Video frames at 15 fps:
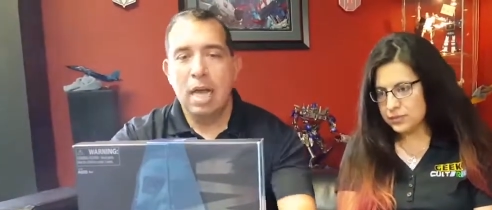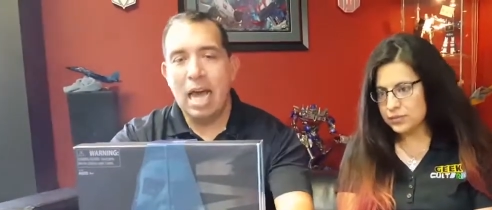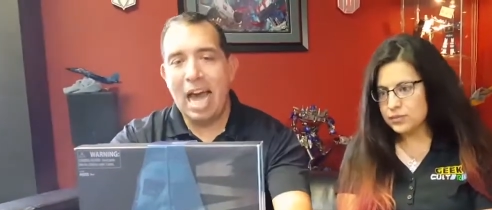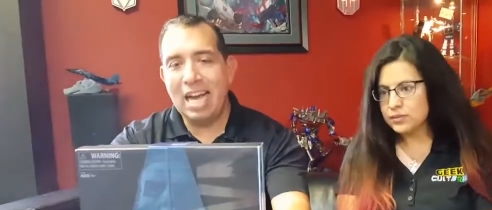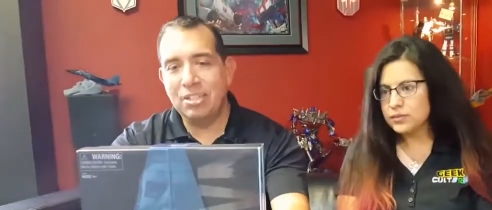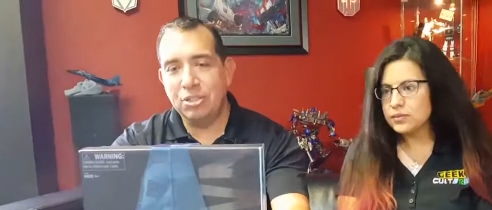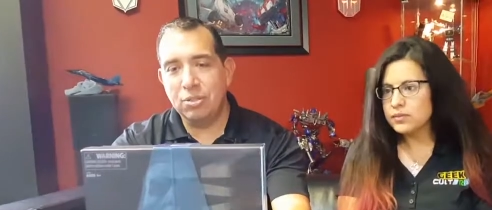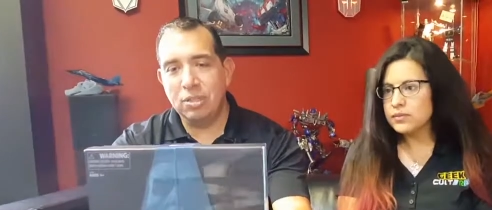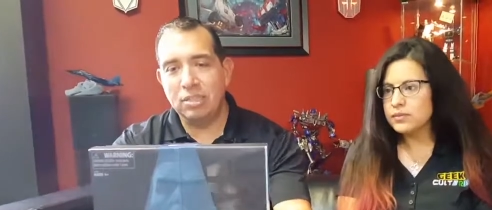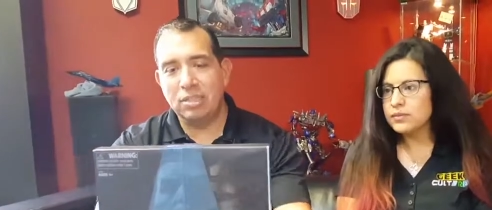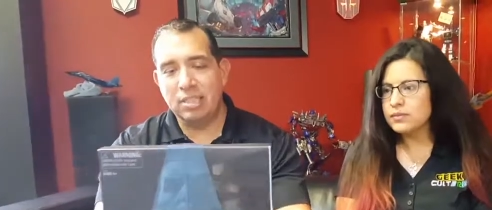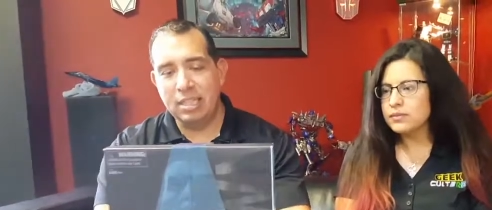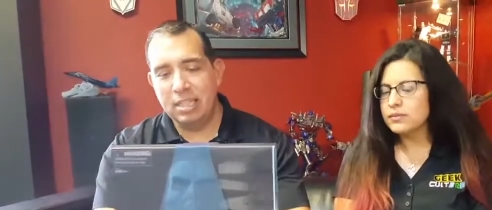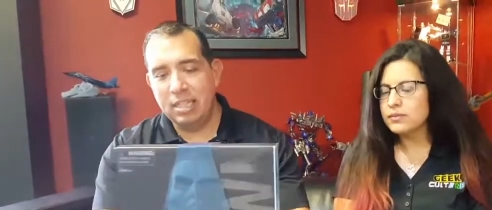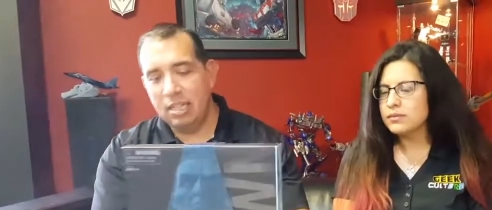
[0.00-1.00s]
Speaker 1: As you can
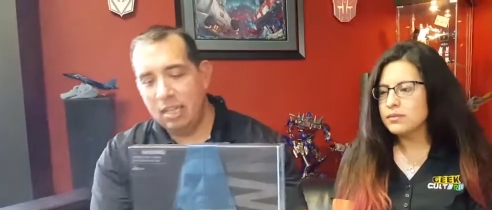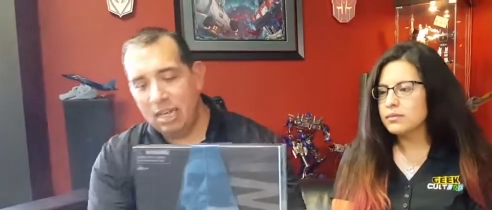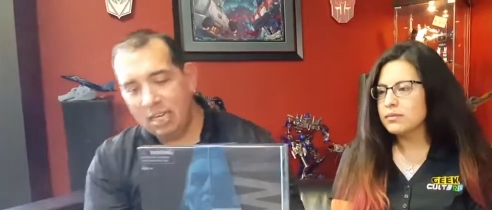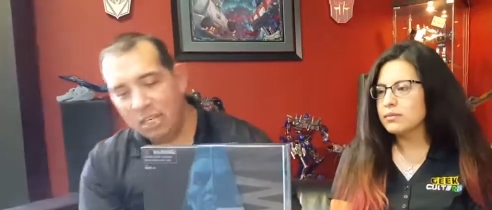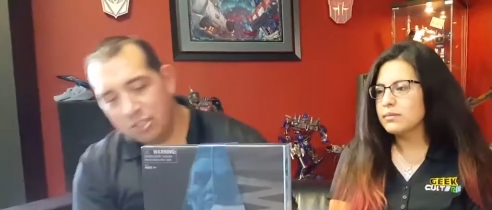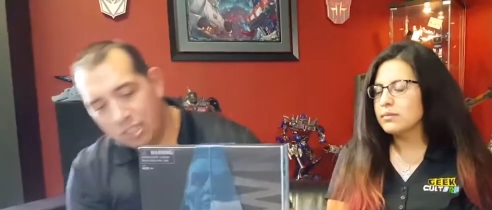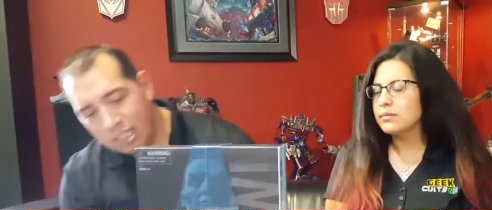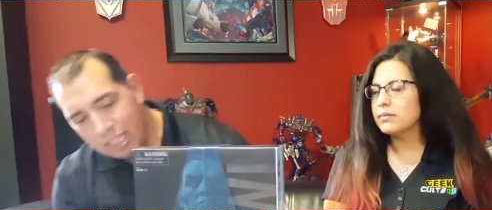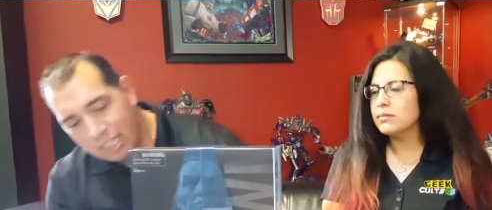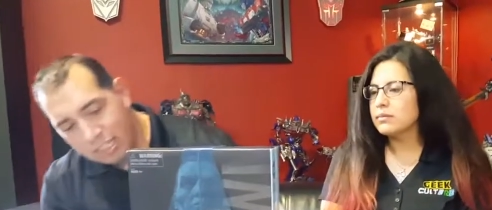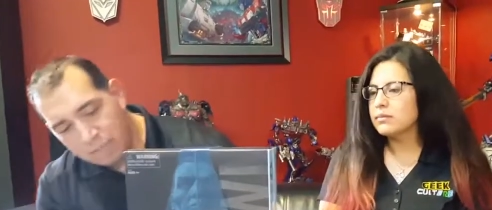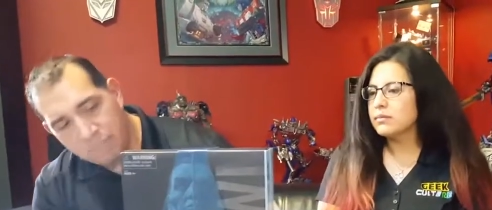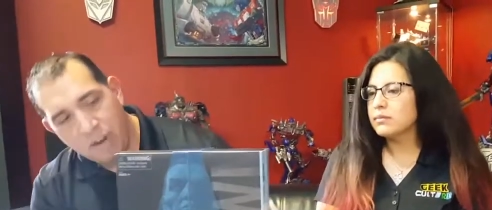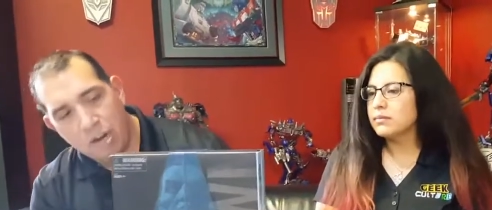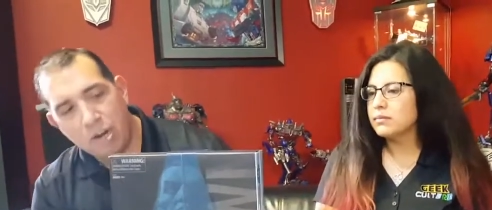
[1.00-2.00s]
see, initially
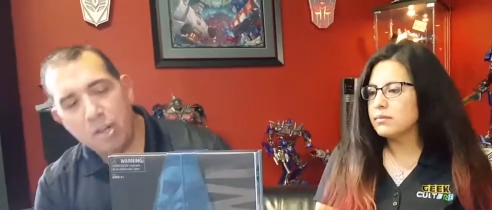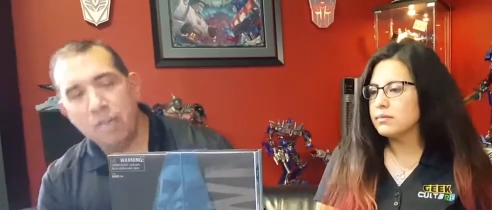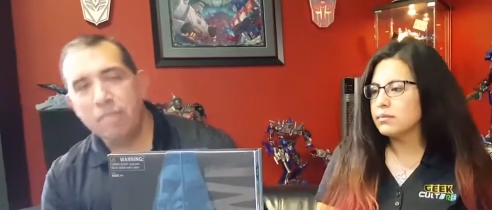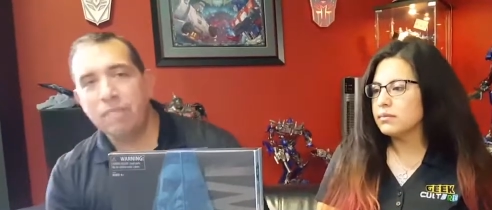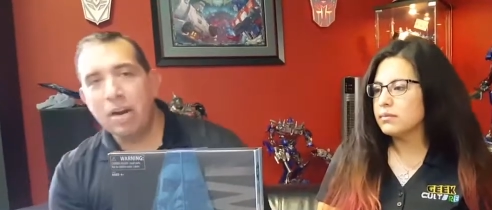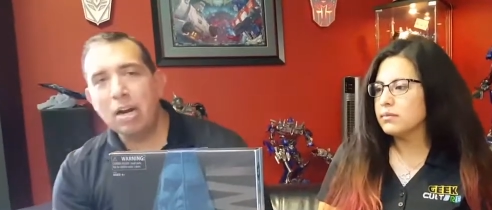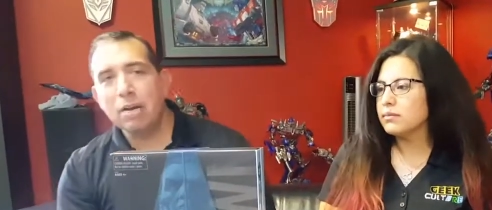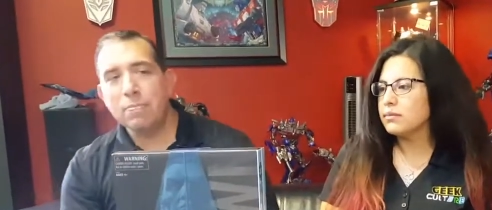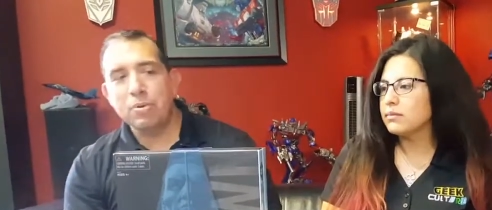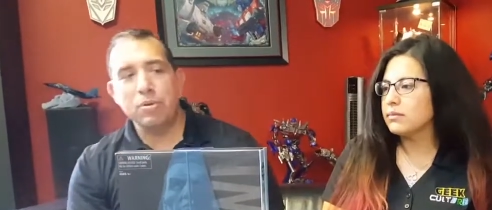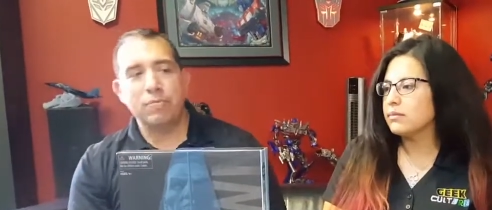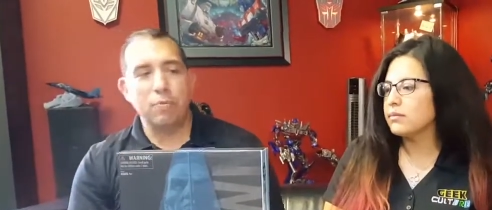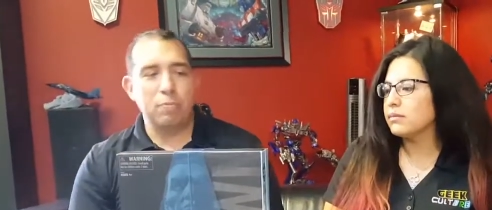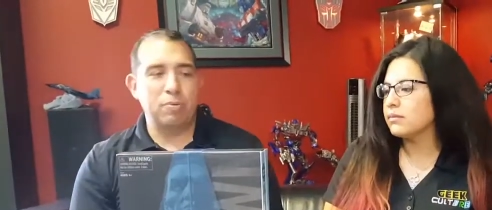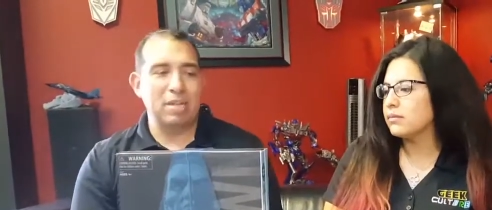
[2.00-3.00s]
very very
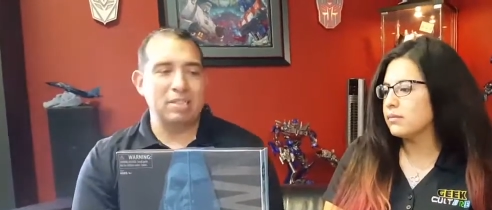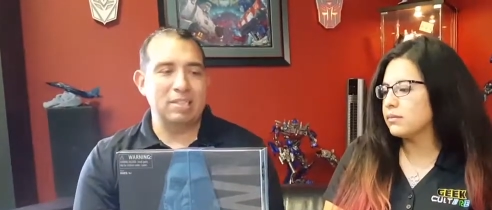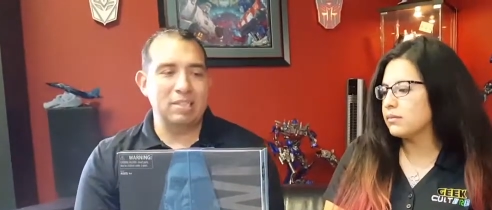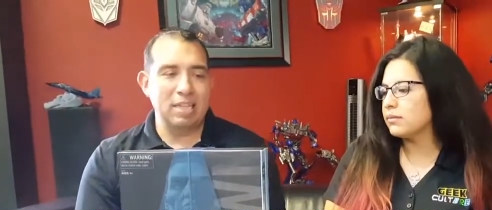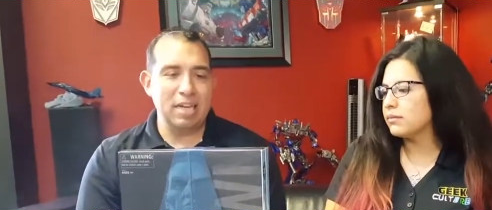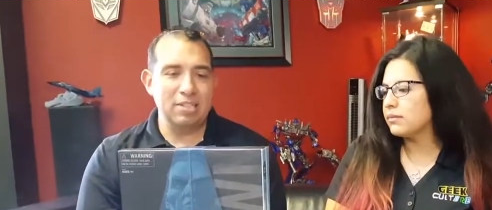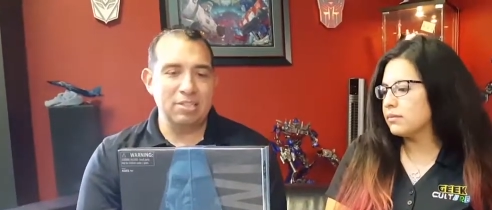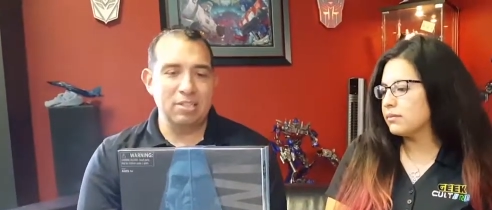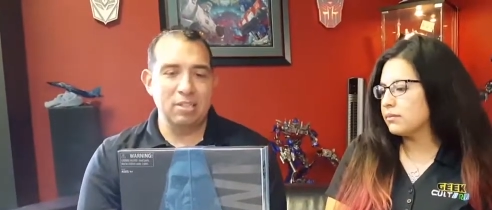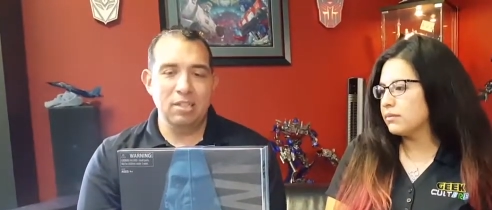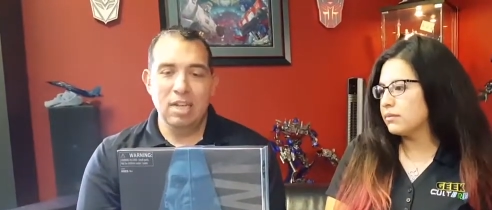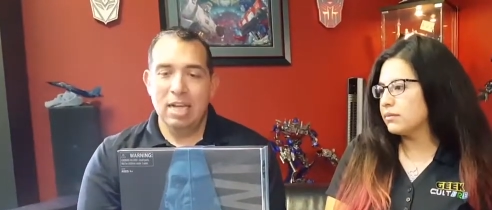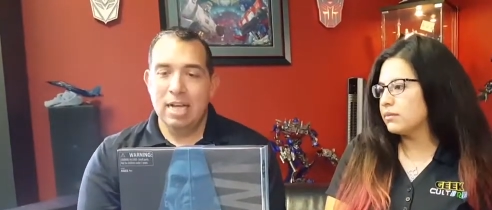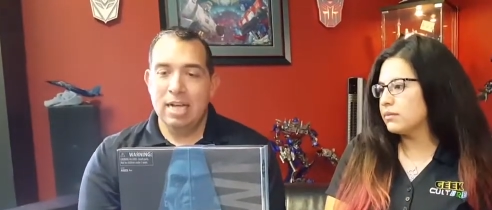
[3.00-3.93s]
beautiful presentation.